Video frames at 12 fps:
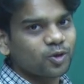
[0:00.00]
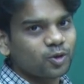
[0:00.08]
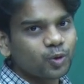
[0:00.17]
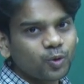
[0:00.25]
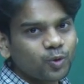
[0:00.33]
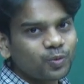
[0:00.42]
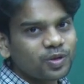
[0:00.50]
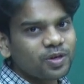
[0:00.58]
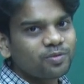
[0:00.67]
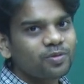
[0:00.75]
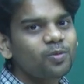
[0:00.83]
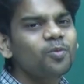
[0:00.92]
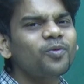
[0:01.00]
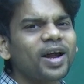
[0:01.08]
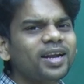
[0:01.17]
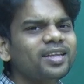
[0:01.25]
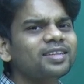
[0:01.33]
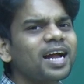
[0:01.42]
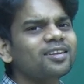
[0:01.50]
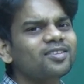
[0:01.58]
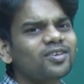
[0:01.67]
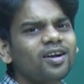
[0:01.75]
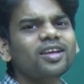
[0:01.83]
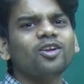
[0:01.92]
or two, we will be finding that the
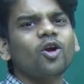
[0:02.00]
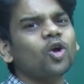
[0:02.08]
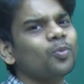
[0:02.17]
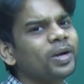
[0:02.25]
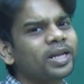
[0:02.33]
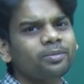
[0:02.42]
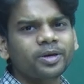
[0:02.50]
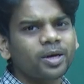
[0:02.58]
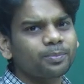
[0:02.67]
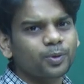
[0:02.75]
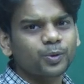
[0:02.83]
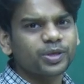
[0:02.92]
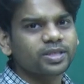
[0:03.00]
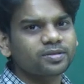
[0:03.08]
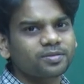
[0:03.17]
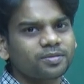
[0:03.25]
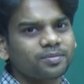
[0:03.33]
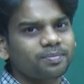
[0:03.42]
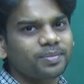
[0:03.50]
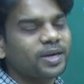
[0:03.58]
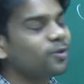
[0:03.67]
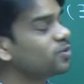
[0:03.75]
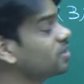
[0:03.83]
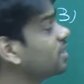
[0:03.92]
third can automatically be computed by
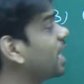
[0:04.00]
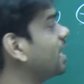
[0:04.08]
using the